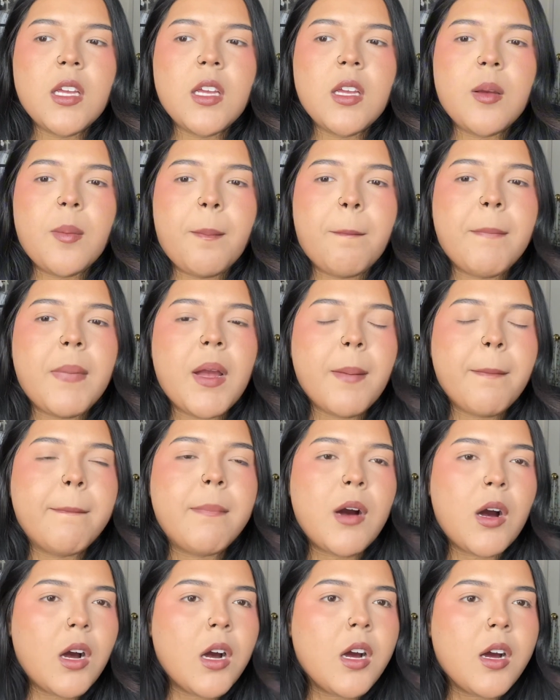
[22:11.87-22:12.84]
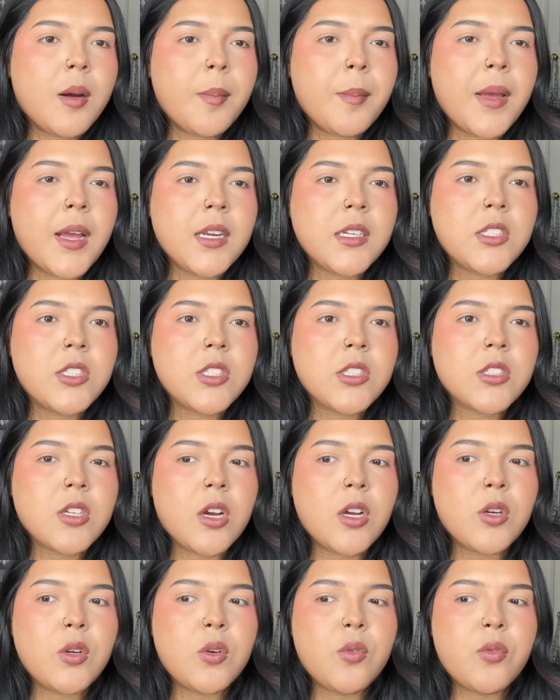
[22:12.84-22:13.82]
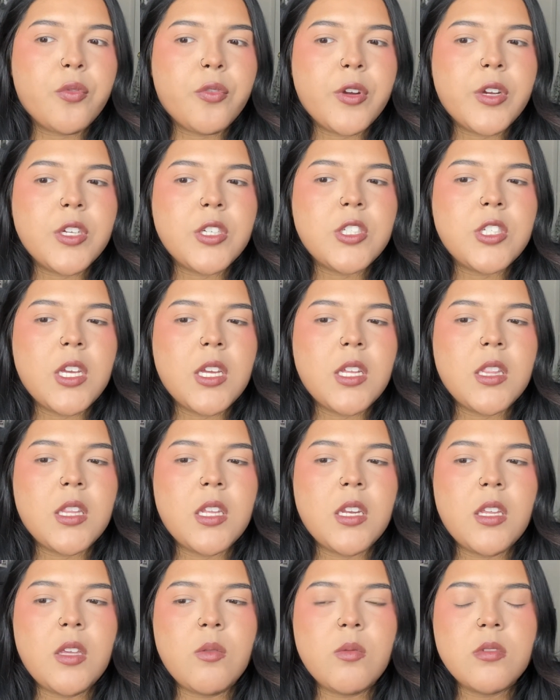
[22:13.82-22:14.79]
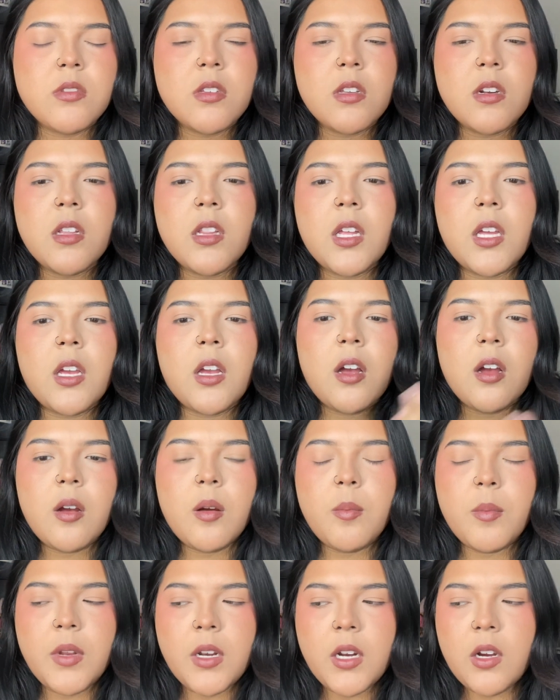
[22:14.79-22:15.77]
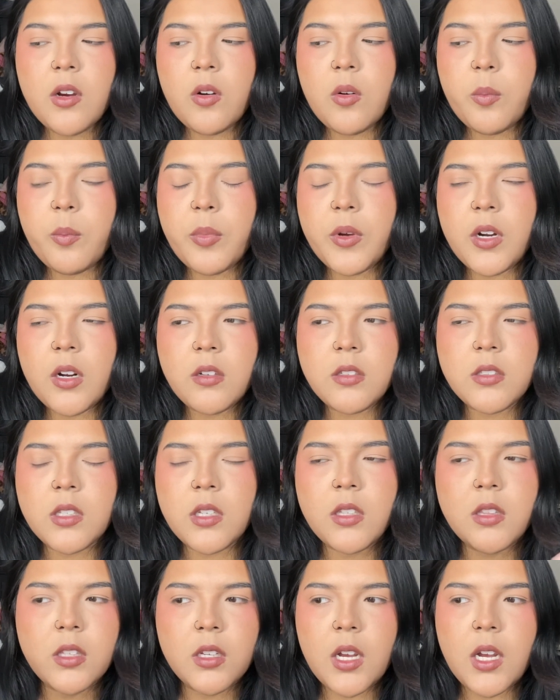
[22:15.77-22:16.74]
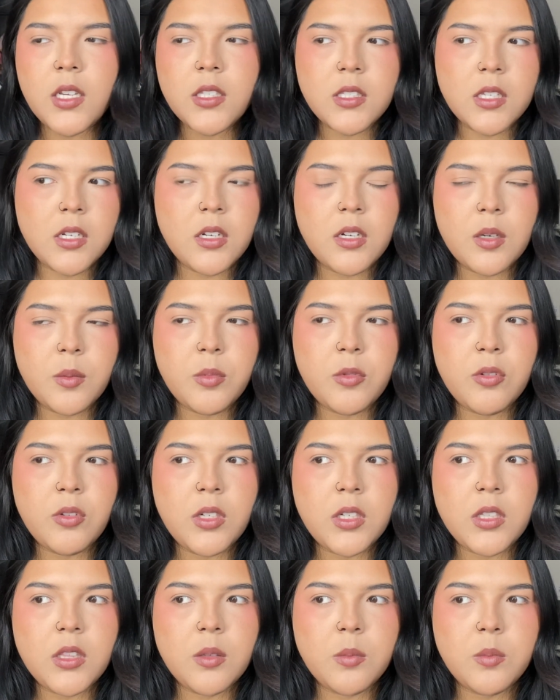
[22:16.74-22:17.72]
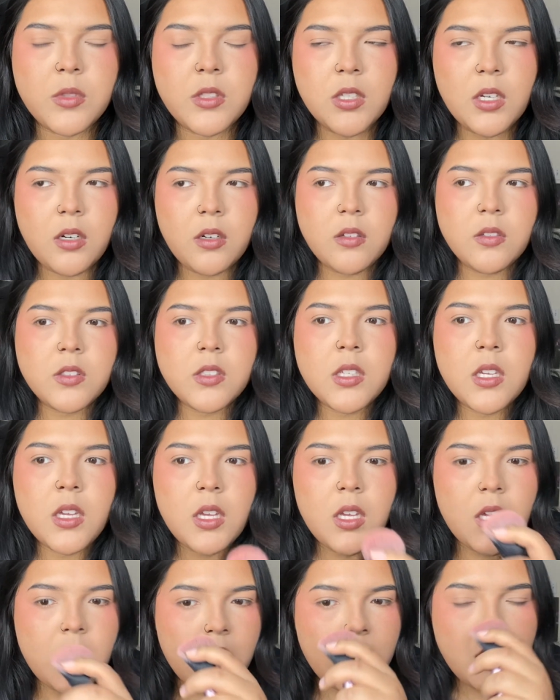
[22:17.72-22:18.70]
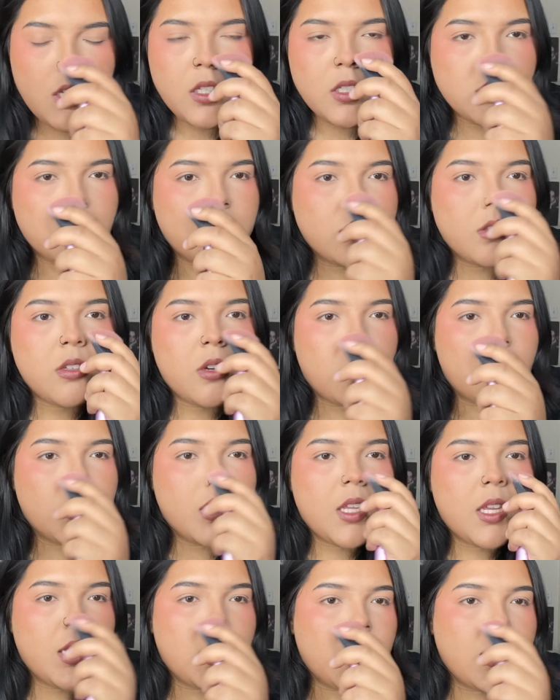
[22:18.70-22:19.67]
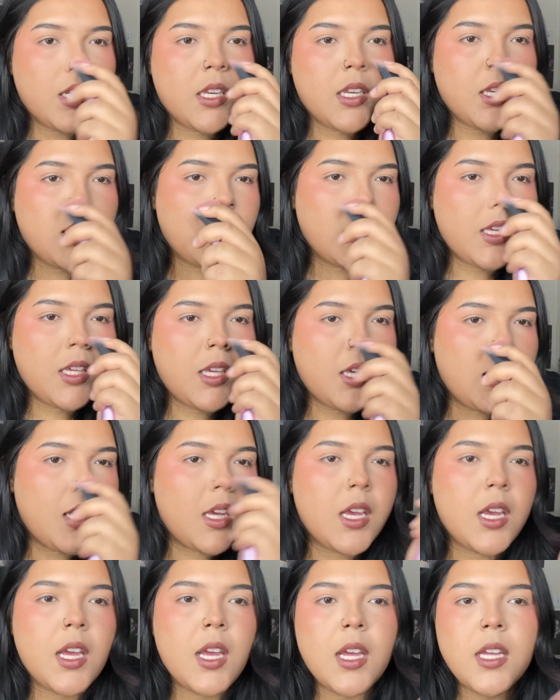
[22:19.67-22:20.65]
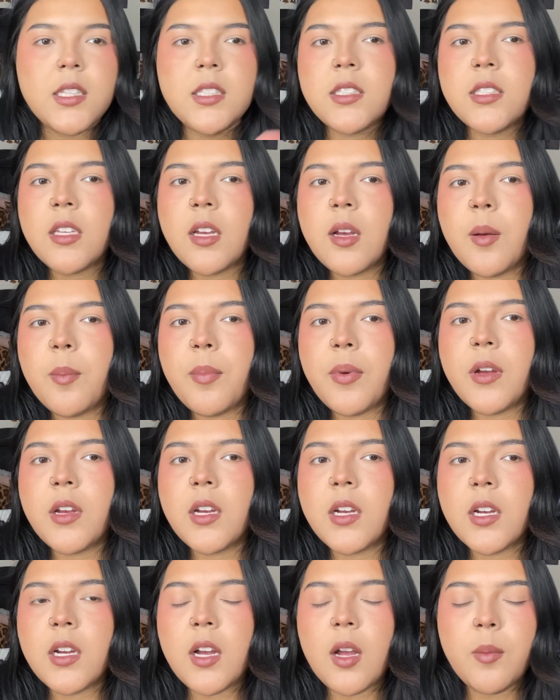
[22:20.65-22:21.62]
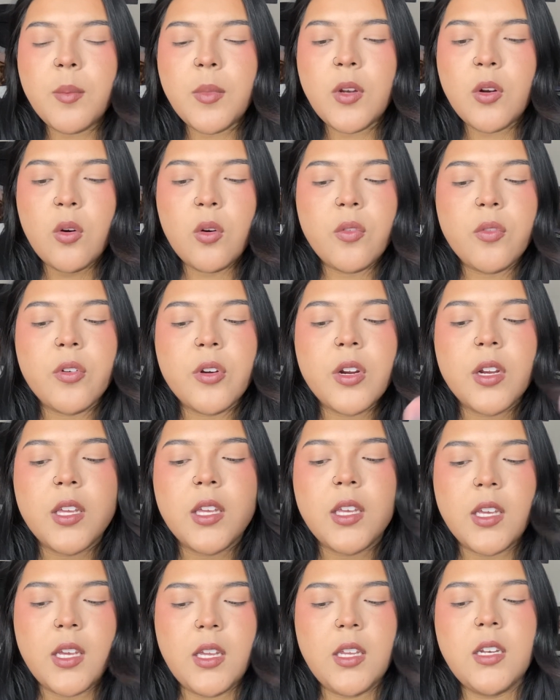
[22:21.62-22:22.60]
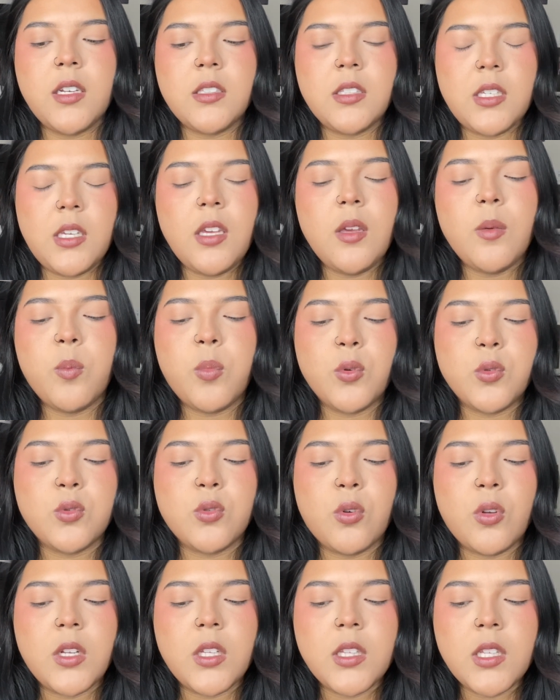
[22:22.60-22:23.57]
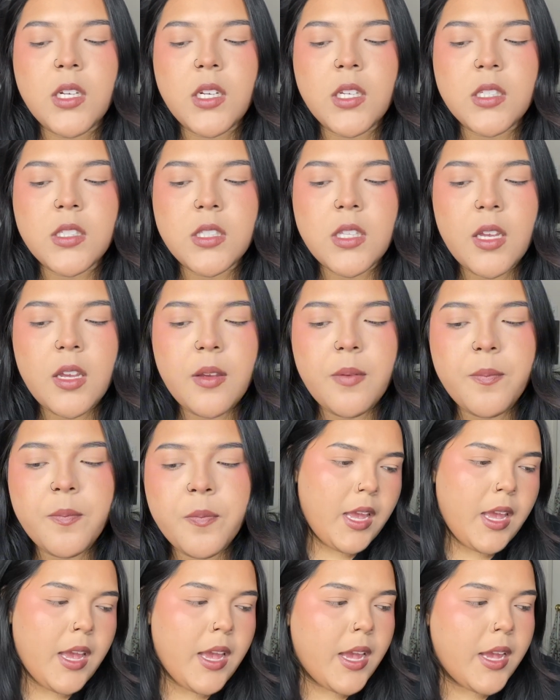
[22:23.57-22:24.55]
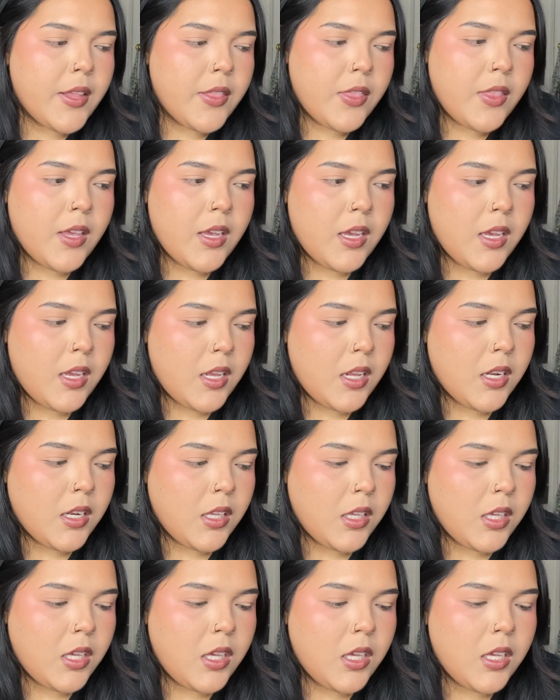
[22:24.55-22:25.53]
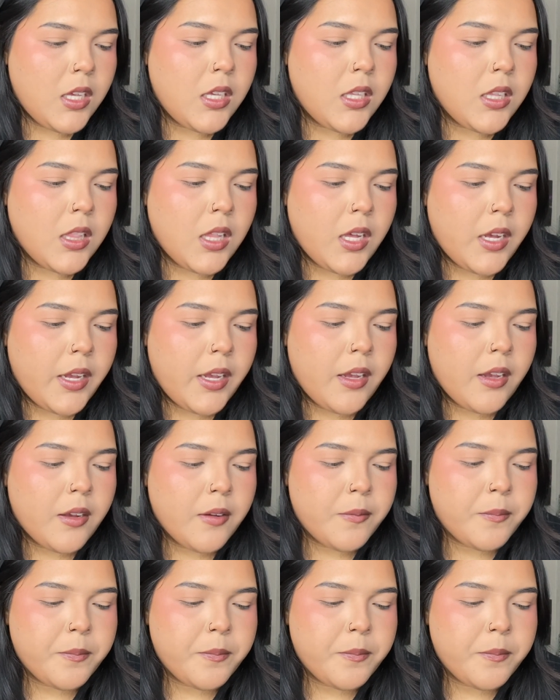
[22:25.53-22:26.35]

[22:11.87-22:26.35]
my mom had just gotten a fridge, and then he was gonna like come and help, but I was like, the guys ended up doing it themselves. So then he ends up coming over again to eat pozole the next day, and then he like